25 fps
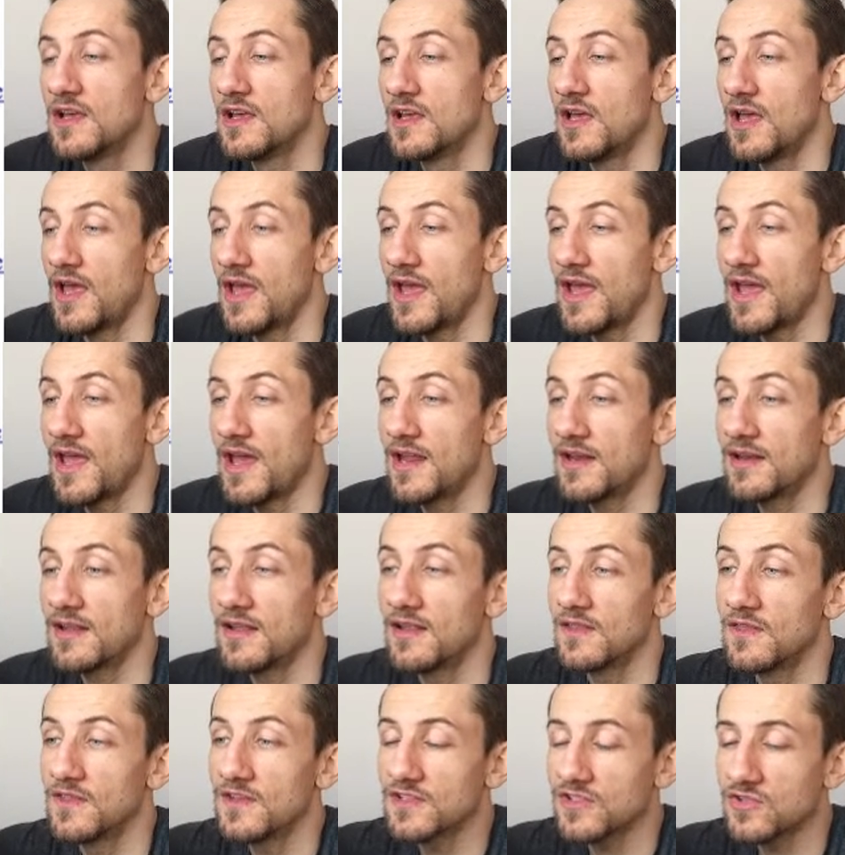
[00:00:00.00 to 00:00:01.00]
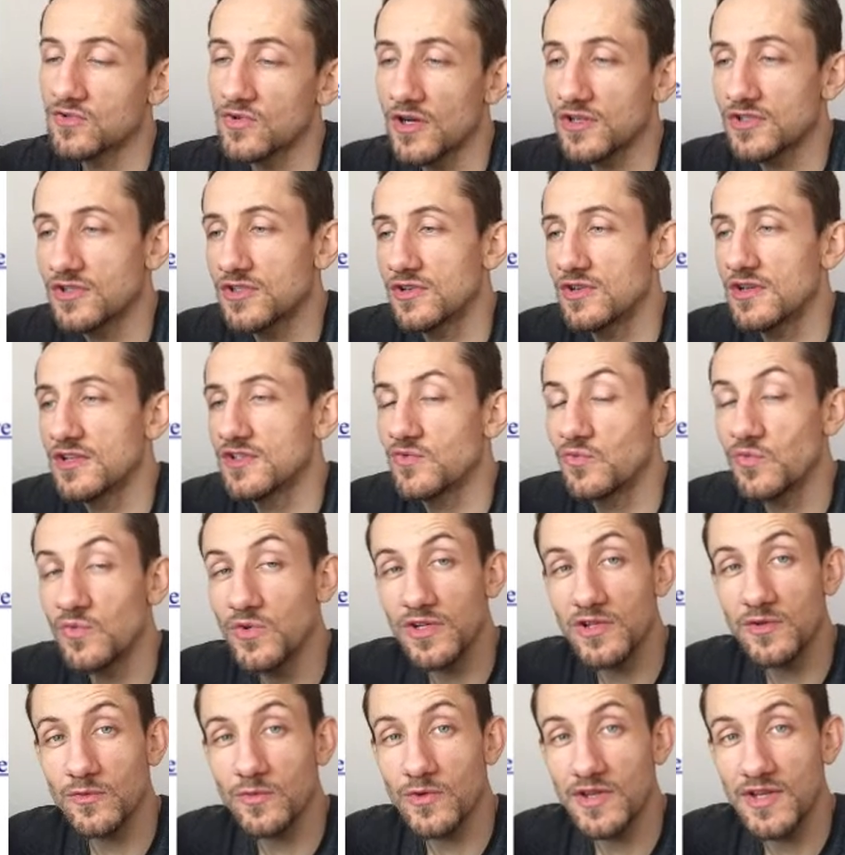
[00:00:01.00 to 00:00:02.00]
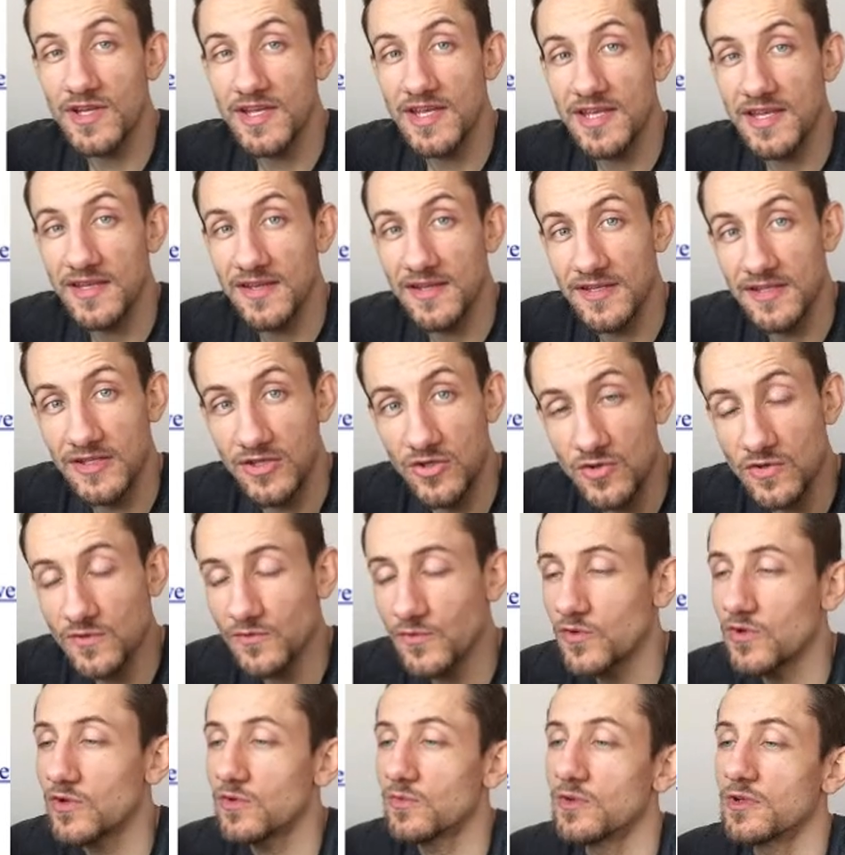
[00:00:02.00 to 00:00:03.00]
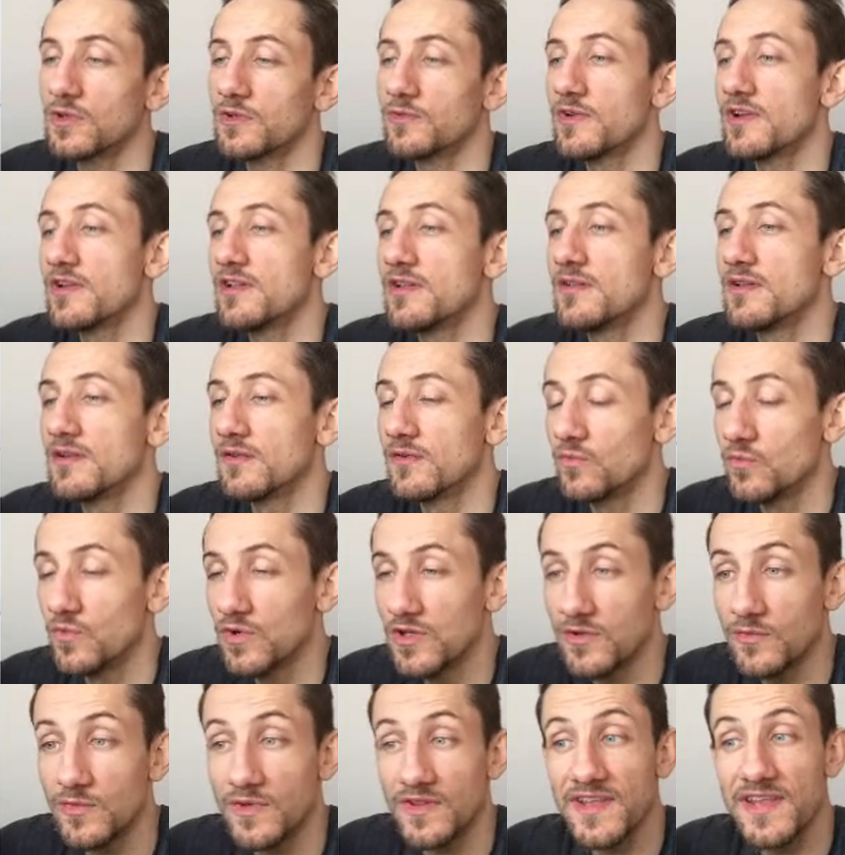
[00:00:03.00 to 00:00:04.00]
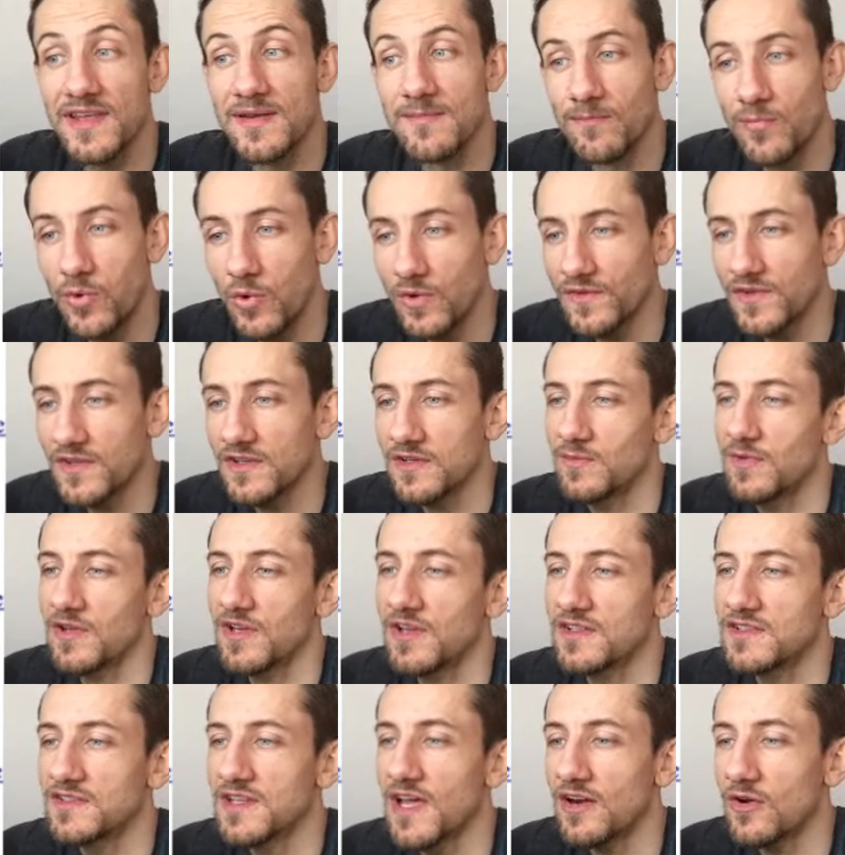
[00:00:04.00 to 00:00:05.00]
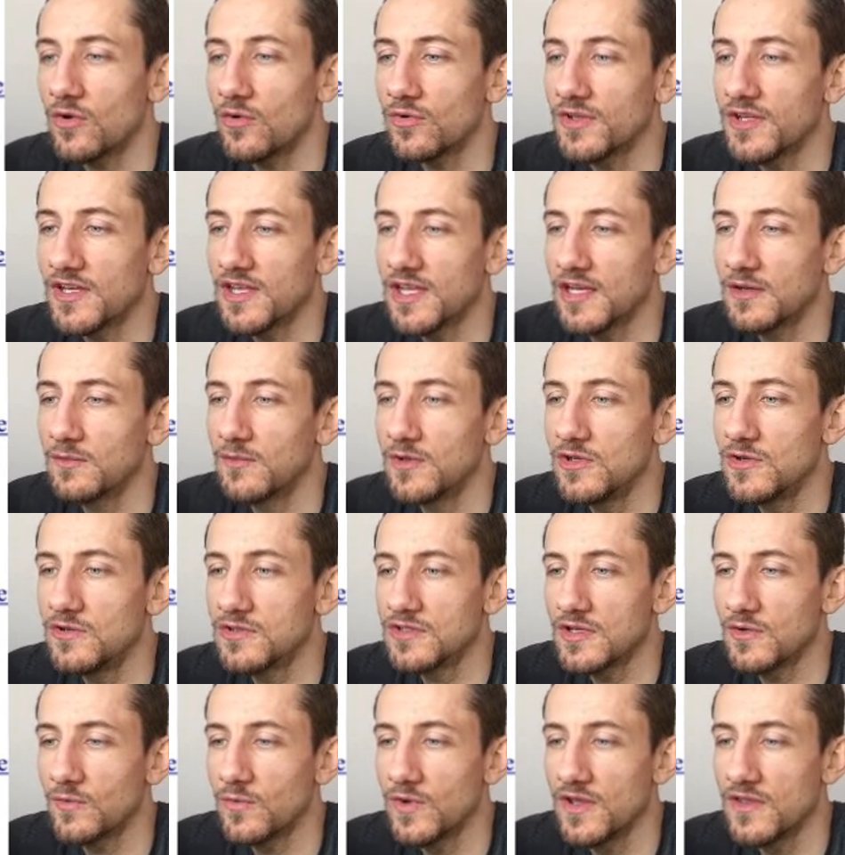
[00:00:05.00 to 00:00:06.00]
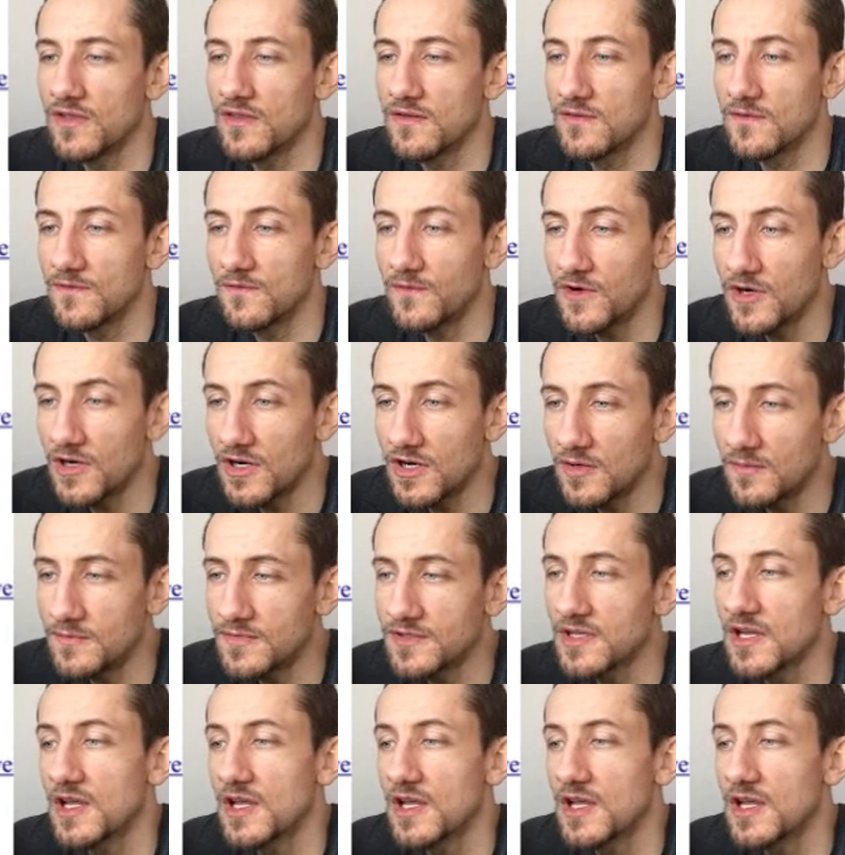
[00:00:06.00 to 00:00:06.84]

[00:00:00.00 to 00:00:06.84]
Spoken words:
And this structure is really useful, really important, because not only can we use it with verbs,